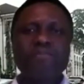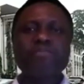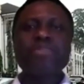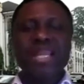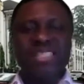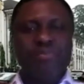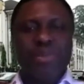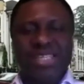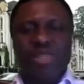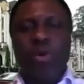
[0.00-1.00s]

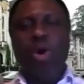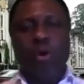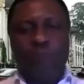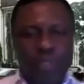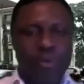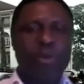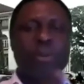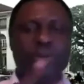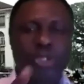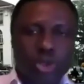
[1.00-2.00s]
Plenty all confused, but I will
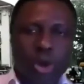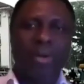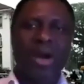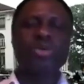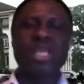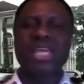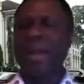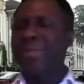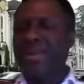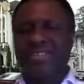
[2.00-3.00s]
not be sure about. And I
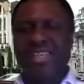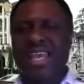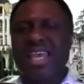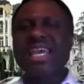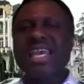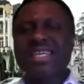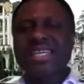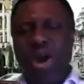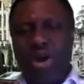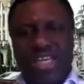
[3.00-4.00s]
believe say the
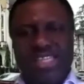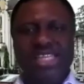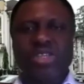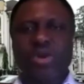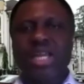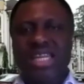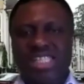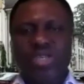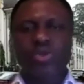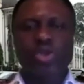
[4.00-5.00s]
audience they so they
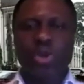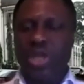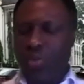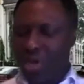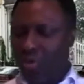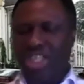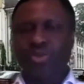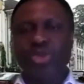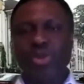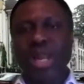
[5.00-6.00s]
listen we so they when they watch
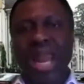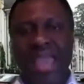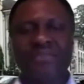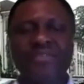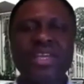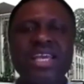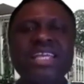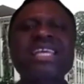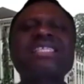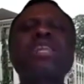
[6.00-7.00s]
me so live,
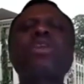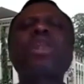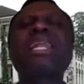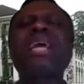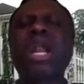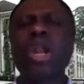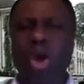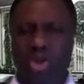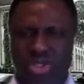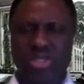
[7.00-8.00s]
they say don't learn a
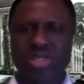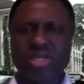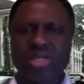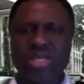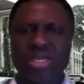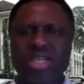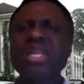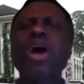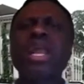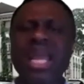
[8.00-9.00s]
lot. You really
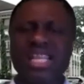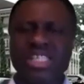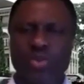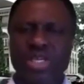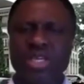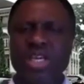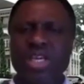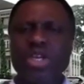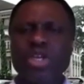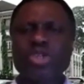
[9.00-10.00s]
don't enlighten me.
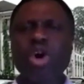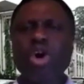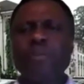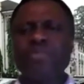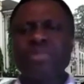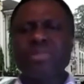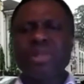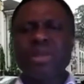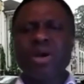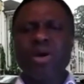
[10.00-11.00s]
So
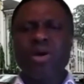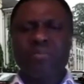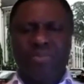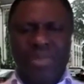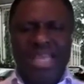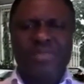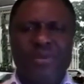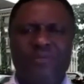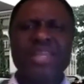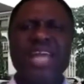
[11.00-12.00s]
as my
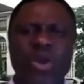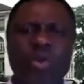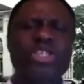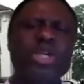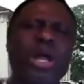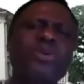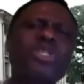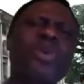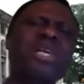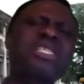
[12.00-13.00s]
final question, I
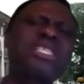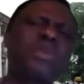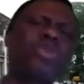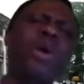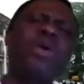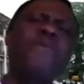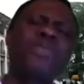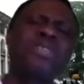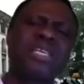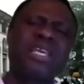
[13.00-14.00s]
just want to see also if he
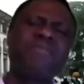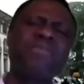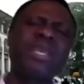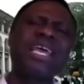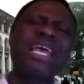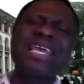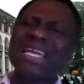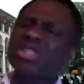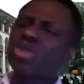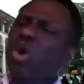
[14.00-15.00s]
say it
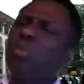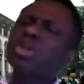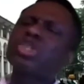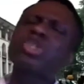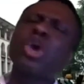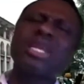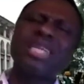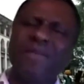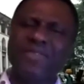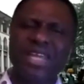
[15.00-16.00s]
gets so much solid
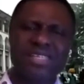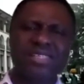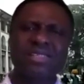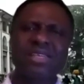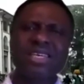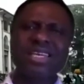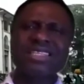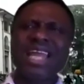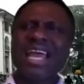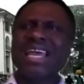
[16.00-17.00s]
evidence.
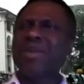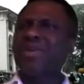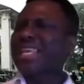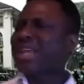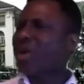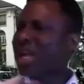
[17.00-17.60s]
Now when I call